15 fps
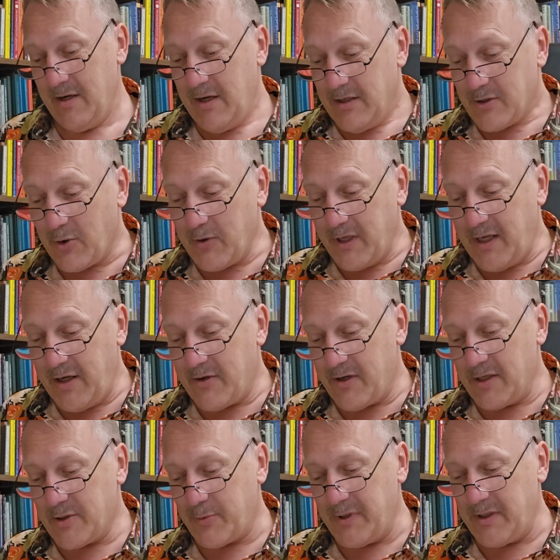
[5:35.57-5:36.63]
so here,
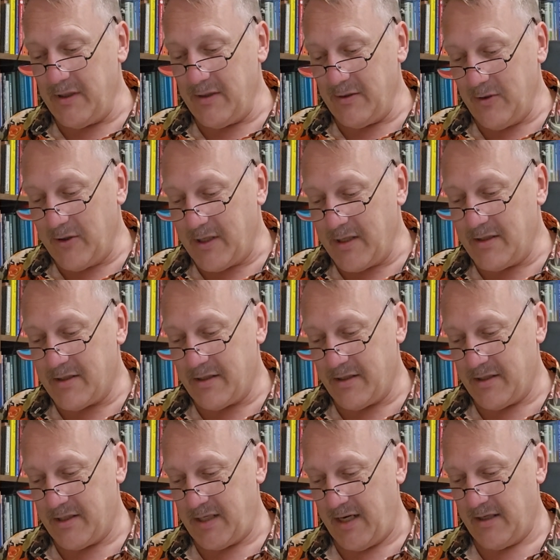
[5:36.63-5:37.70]
as we look into
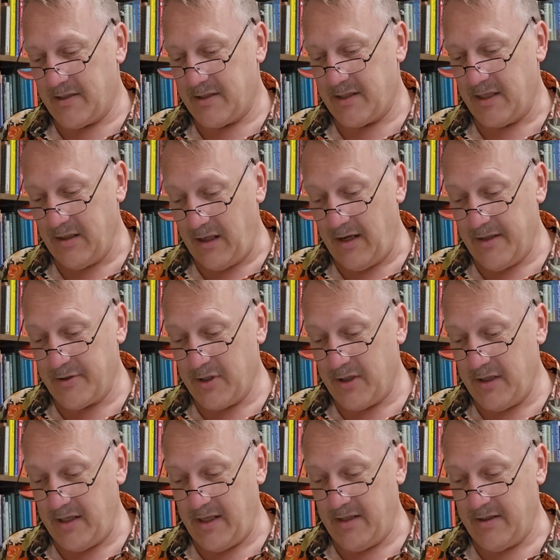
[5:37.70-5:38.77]
this text,
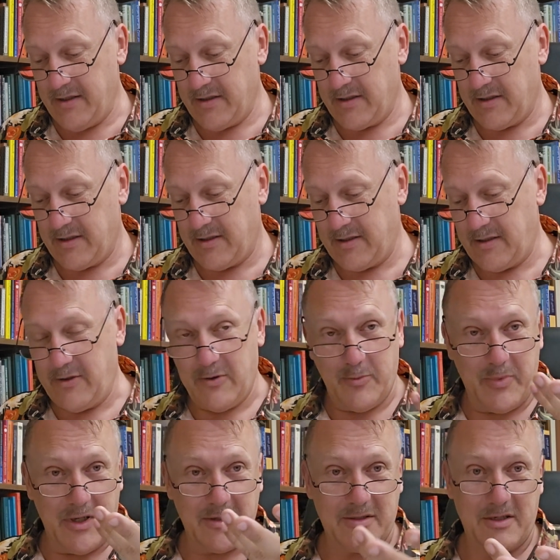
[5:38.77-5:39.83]
Elijah is, you know,
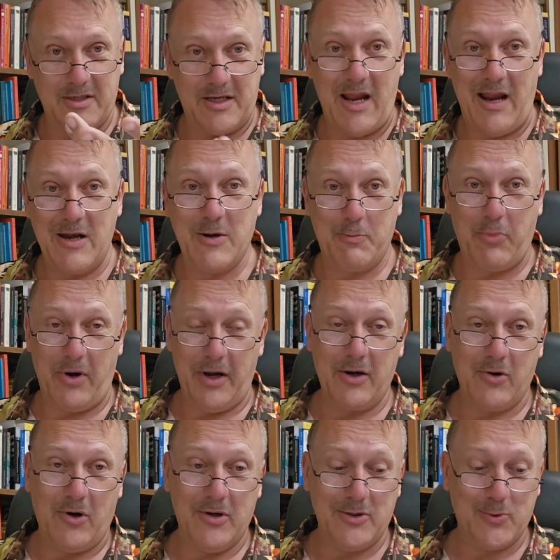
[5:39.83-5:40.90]
being sustained by
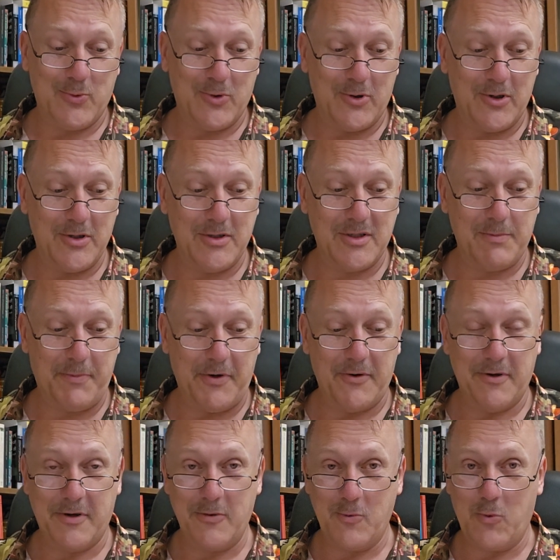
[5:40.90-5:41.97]
God's word and
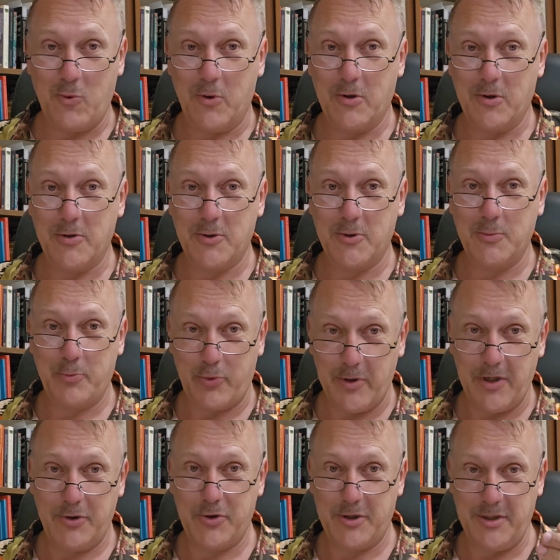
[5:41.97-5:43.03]
spirit in order to
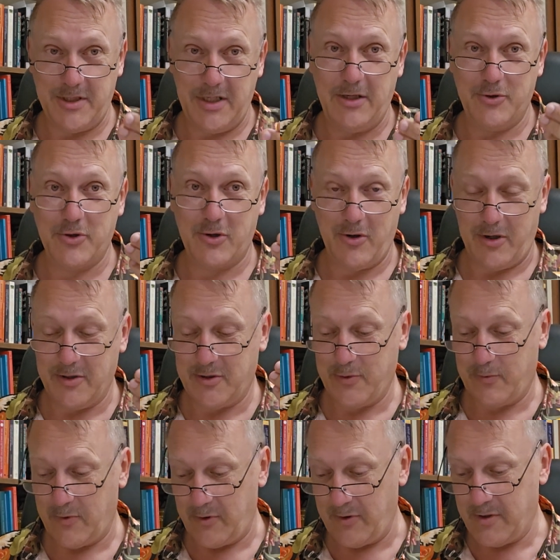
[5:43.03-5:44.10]
preach and teach God's
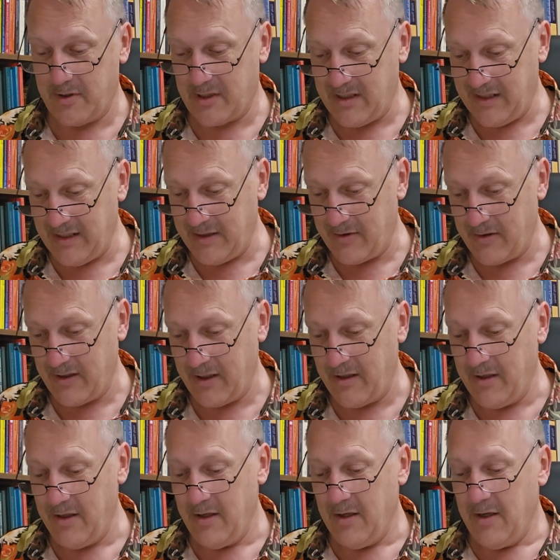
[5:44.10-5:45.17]
word clearly.
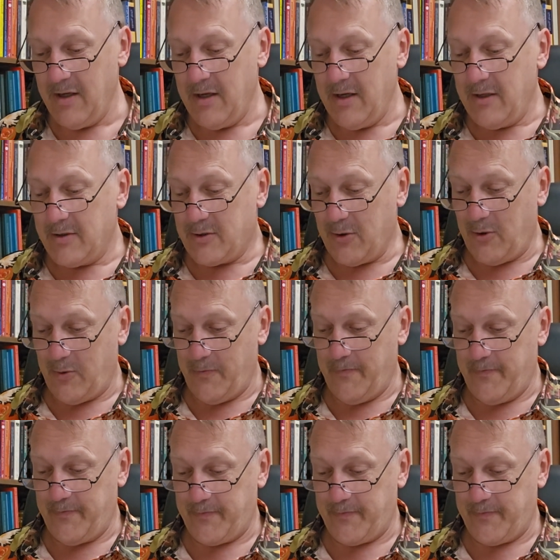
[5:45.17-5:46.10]
So,